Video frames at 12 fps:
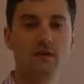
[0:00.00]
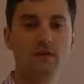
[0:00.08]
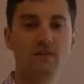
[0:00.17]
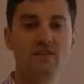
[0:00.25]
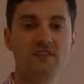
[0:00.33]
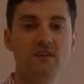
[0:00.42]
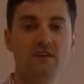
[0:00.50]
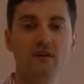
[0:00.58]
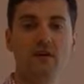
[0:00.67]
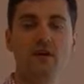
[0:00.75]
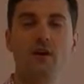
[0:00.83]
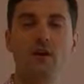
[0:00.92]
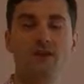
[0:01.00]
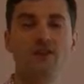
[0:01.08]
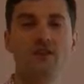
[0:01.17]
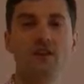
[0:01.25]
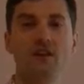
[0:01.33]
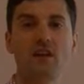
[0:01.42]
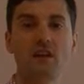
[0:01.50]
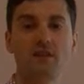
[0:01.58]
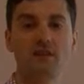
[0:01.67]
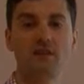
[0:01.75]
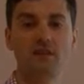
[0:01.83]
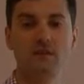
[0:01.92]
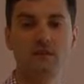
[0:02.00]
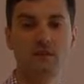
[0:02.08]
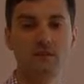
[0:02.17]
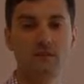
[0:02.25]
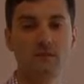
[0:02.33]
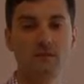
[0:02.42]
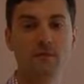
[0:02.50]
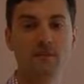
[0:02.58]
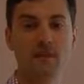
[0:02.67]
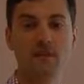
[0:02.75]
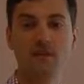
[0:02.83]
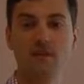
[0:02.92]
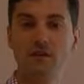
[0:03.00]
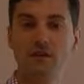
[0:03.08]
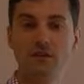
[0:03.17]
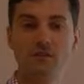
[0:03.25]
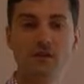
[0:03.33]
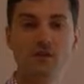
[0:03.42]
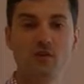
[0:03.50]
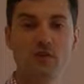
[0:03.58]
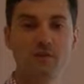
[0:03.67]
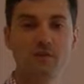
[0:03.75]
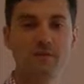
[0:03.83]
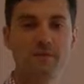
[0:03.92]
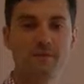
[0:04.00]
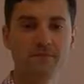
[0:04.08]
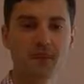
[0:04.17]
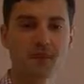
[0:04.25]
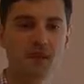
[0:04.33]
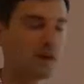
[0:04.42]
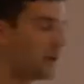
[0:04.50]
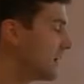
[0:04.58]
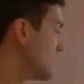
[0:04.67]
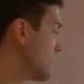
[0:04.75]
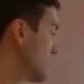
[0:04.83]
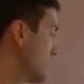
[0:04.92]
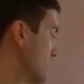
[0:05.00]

using a regional climate model framework, and